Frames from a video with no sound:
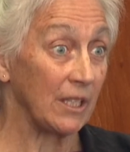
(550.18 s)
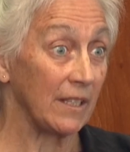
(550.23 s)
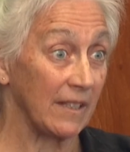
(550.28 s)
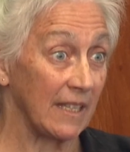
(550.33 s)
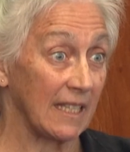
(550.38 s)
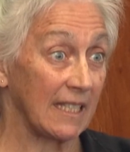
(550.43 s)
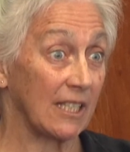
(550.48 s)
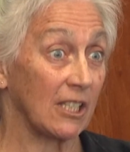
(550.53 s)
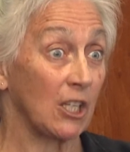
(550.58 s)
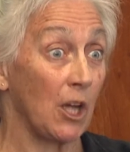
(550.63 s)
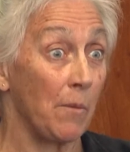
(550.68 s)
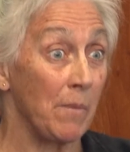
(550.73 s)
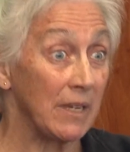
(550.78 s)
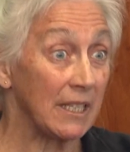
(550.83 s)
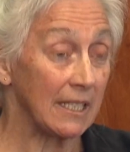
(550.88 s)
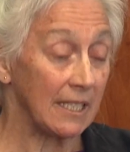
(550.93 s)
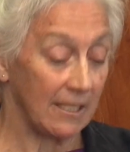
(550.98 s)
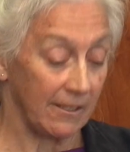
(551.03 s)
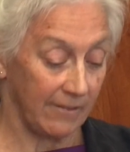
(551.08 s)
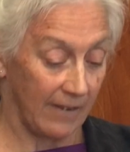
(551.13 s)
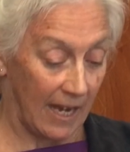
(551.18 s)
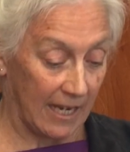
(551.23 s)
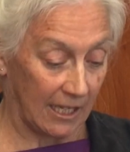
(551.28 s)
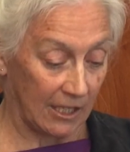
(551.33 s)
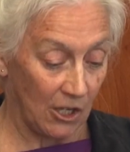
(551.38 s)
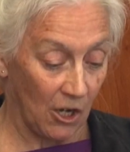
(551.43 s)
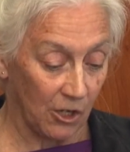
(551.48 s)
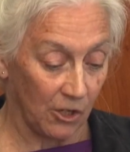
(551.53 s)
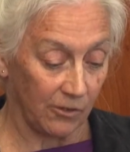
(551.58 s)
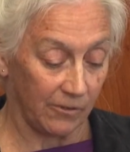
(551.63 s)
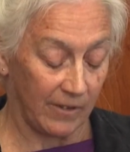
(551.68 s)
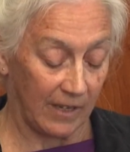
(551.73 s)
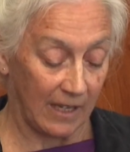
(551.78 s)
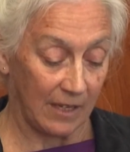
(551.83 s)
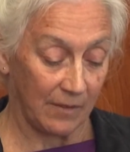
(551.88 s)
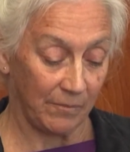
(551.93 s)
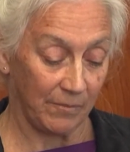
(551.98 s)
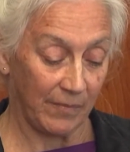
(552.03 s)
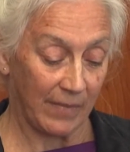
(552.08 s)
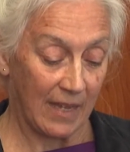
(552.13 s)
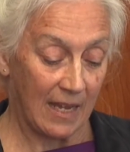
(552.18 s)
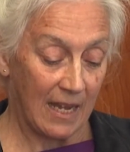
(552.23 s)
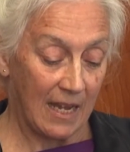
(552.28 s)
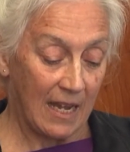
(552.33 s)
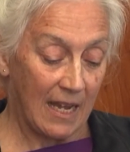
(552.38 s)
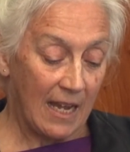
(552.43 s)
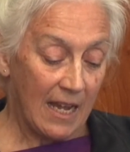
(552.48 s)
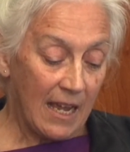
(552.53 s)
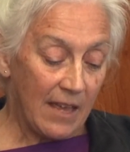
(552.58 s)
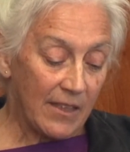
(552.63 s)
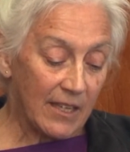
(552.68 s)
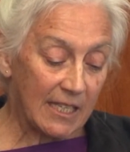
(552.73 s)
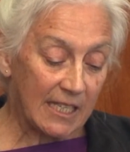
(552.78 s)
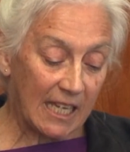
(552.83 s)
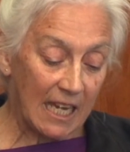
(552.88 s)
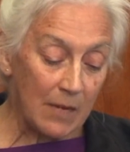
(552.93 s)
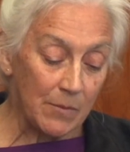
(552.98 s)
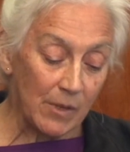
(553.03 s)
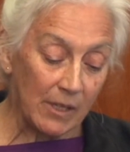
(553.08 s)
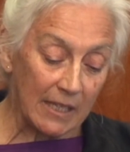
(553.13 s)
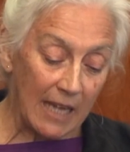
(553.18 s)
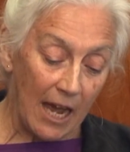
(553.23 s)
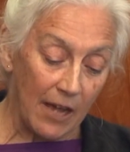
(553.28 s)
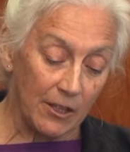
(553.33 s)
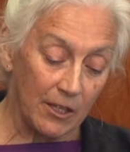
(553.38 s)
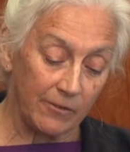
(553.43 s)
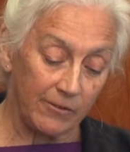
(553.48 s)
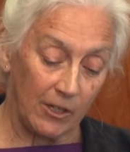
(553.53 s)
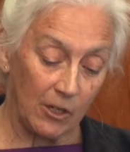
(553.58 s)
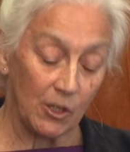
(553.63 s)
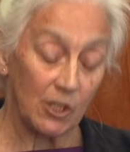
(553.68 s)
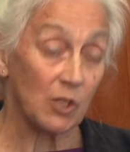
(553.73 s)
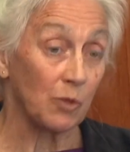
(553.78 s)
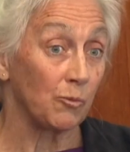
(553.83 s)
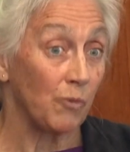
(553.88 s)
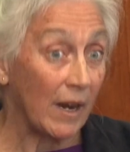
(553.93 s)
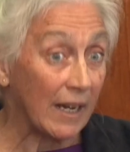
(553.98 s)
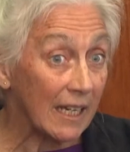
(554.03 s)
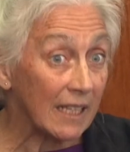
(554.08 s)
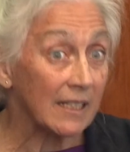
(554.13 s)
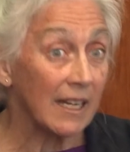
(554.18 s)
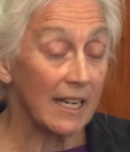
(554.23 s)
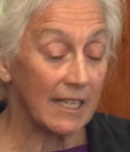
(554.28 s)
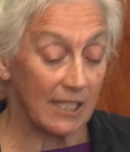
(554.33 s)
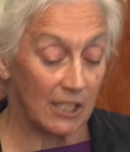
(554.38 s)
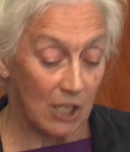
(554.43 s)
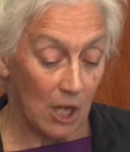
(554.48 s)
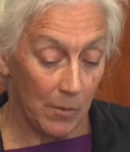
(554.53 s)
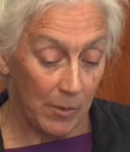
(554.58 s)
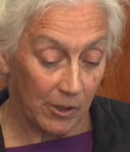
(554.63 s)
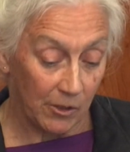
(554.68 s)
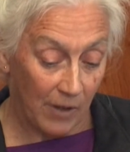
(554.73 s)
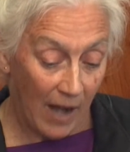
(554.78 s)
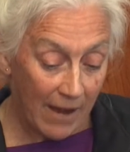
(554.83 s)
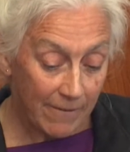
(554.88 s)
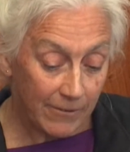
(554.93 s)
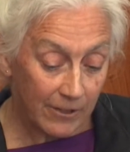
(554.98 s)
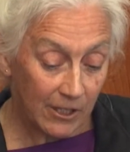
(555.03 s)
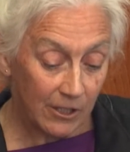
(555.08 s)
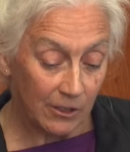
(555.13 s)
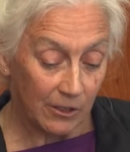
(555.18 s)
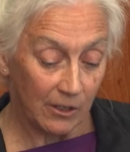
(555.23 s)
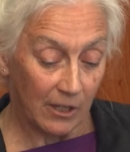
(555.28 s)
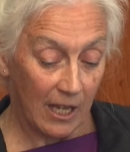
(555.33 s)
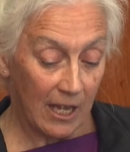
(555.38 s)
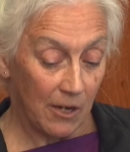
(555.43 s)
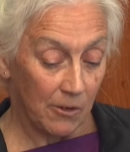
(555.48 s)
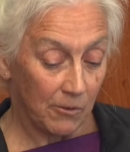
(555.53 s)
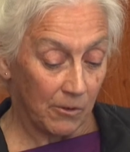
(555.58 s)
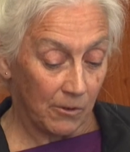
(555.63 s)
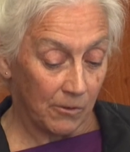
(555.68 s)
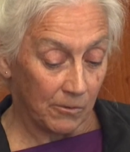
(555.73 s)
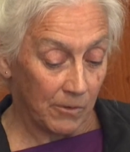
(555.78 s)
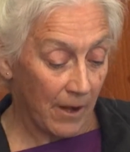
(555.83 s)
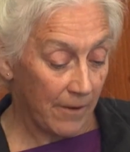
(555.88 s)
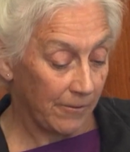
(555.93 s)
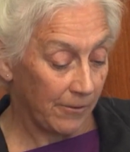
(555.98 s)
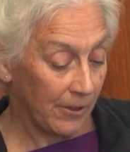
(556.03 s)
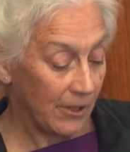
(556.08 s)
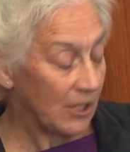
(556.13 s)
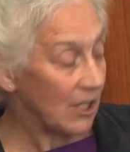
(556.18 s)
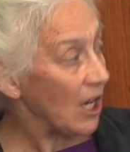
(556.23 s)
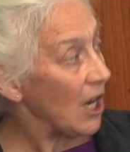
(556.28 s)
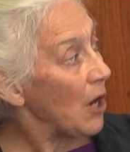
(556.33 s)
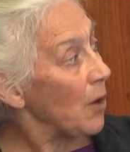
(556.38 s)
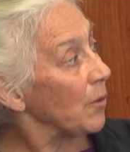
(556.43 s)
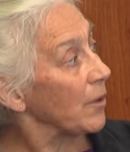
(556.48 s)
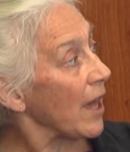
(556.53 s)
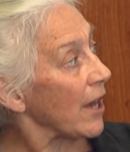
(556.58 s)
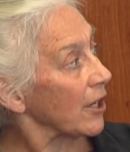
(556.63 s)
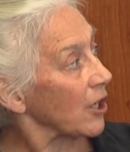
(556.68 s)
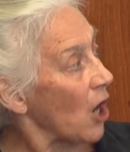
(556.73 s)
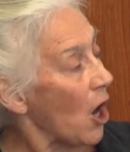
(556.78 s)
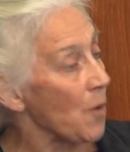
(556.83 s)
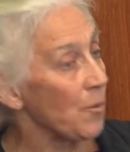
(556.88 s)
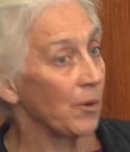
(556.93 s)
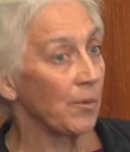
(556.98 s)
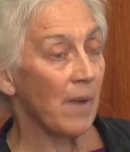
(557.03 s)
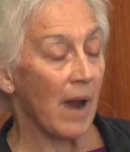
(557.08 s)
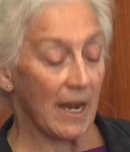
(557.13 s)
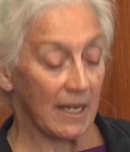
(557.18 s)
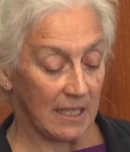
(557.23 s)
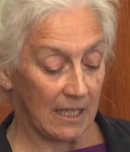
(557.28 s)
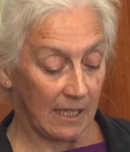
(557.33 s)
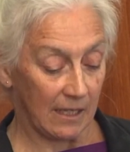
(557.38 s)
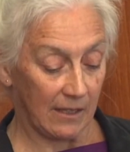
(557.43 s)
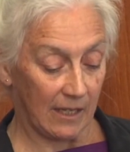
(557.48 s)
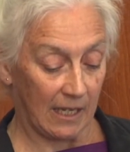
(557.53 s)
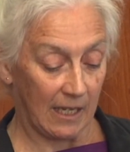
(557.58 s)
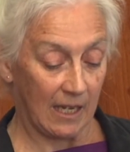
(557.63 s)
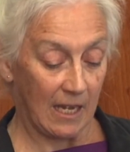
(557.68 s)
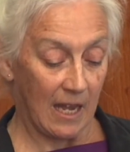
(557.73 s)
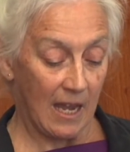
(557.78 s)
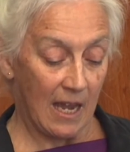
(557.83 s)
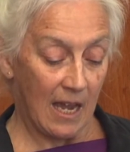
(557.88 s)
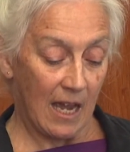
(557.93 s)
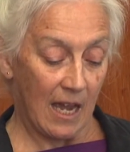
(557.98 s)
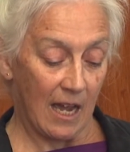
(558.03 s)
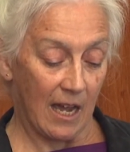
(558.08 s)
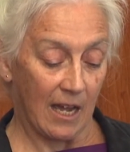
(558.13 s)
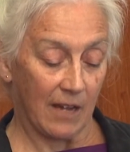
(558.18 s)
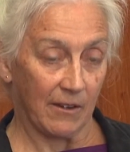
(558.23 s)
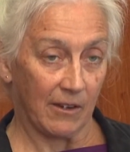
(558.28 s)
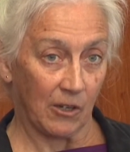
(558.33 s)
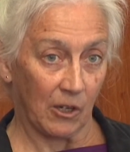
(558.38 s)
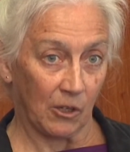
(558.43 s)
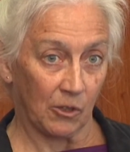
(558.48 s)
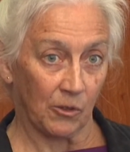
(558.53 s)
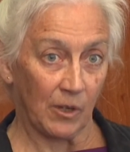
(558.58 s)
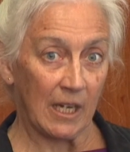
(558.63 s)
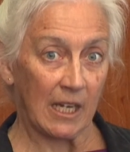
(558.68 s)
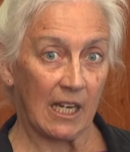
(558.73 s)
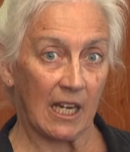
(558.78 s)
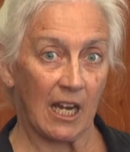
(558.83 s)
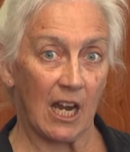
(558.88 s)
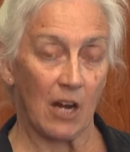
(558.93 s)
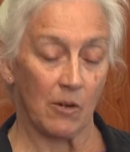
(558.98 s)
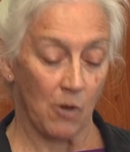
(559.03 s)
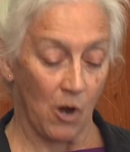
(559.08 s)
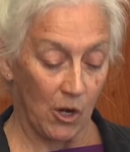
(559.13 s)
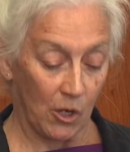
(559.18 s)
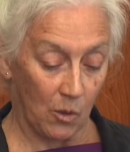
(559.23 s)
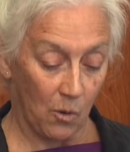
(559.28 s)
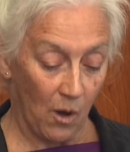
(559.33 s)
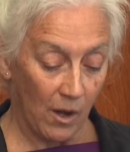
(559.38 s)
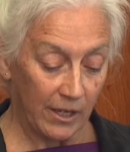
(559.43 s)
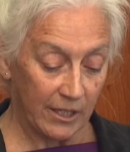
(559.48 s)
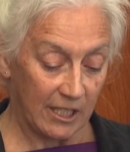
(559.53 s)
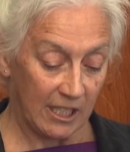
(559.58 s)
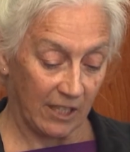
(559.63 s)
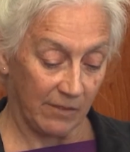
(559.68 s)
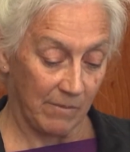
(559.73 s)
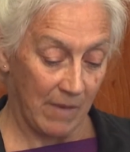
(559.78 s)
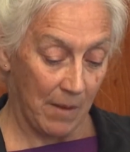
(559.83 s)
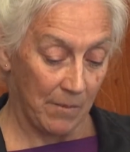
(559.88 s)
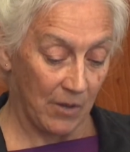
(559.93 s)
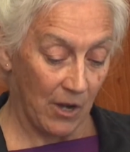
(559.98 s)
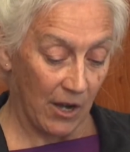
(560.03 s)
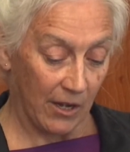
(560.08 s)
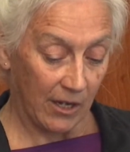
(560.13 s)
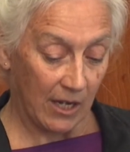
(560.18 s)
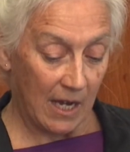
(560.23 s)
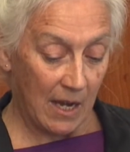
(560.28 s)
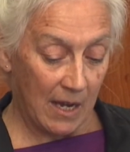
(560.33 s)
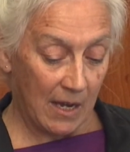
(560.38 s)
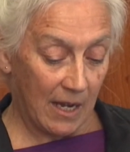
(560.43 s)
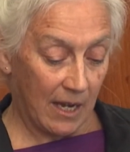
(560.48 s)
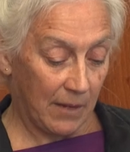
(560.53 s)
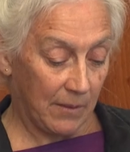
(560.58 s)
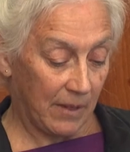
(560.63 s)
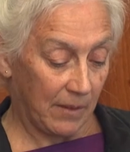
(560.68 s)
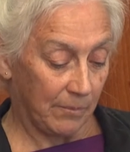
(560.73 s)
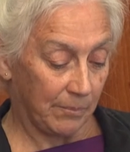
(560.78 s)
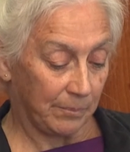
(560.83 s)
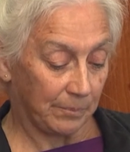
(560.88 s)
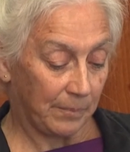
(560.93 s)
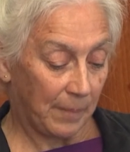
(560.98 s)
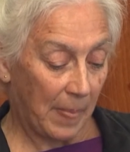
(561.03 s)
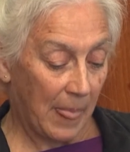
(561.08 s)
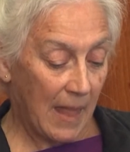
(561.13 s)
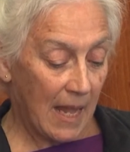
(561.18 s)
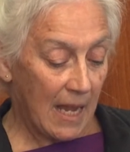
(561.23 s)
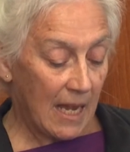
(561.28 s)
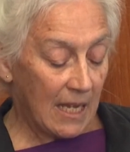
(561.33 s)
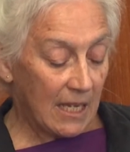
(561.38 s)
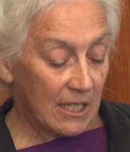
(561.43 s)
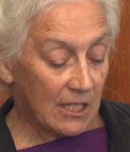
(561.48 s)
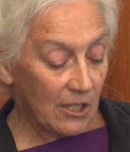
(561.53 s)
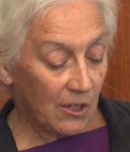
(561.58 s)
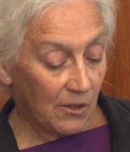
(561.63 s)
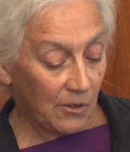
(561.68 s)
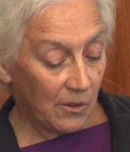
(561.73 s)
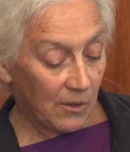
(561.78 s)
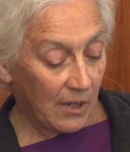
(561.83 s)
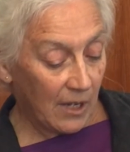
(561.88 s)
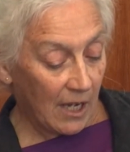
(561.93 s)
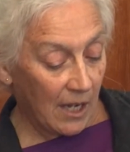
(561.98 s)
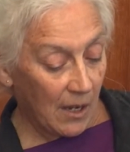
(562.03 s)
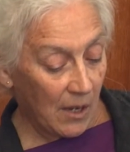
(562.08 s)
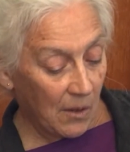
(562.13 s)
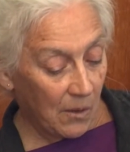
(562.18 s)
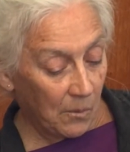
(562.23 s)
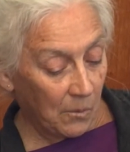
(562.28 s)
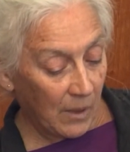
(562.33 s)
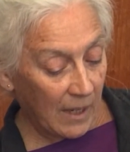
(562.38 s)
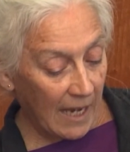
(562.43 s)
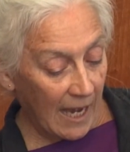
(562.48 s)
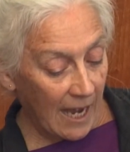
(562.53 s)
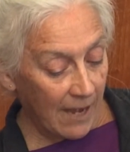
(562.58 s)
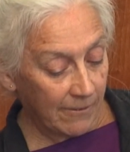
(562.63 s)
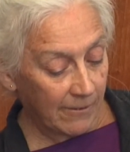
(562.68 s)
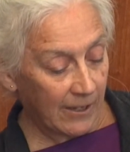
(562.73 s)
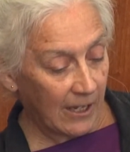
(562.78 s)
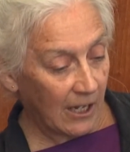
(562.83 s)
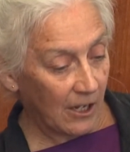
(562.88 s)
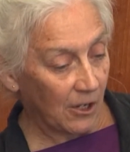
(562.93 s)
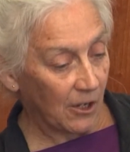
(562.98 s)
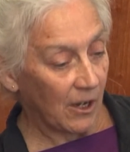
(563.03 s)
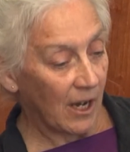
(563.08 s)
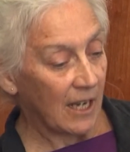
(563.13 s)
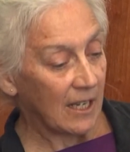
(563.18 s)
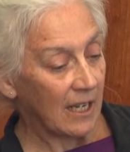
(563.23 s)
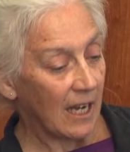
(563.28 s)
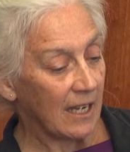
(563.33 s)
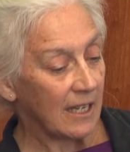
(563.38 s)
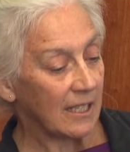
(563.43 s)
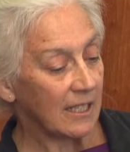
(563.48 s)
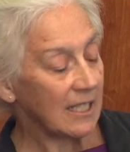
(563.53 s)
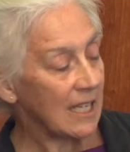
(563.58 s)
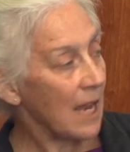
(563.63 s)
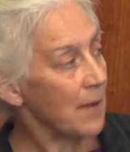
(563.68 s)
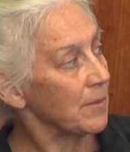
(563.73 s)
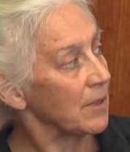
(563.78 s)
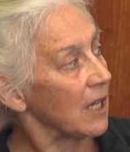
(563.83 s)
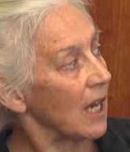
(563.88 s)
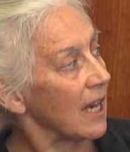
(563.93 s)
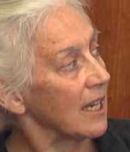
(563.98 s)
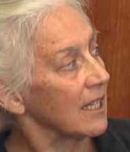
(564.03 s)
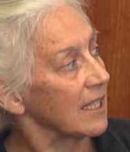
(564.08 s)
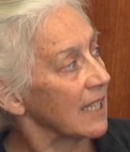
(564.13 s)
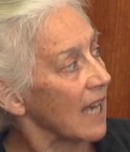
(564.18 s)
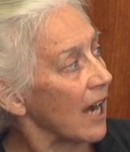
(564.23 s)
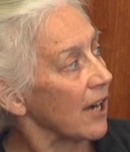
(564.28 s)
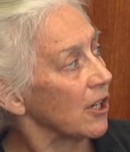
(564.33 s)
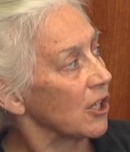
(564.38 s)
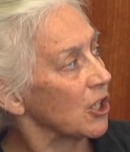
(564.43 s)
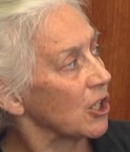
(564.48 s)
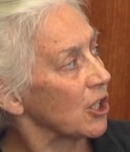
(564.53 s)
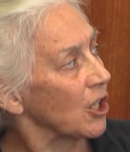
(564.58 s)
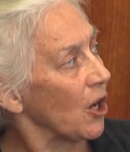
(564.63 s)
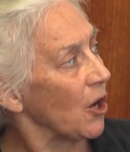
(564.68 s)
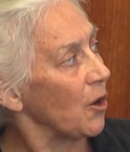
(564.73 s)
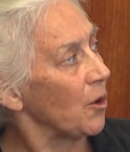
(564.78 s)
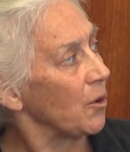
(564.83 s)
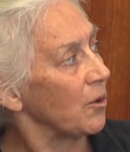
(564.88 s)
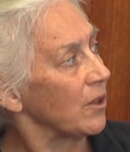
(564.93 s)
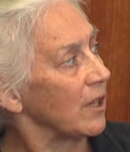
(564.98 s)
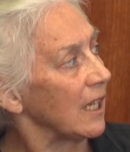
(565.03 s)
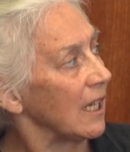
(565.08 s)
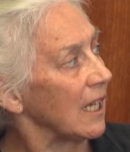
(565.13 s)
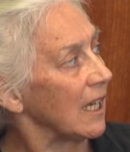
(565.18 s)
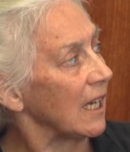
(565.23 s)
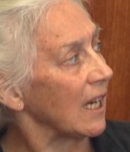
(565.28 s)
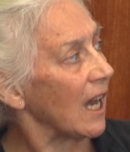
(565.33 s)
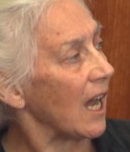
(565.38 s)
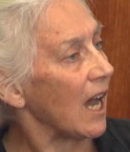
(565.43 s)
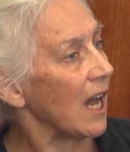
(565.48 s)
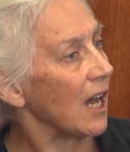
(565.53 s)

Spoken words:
to this commutative iconography. The scheme allowed the viewer to recognize the topographical referent without compromising the Greek heroic quality of Memnon. So we have here an attempt, a desire to show the,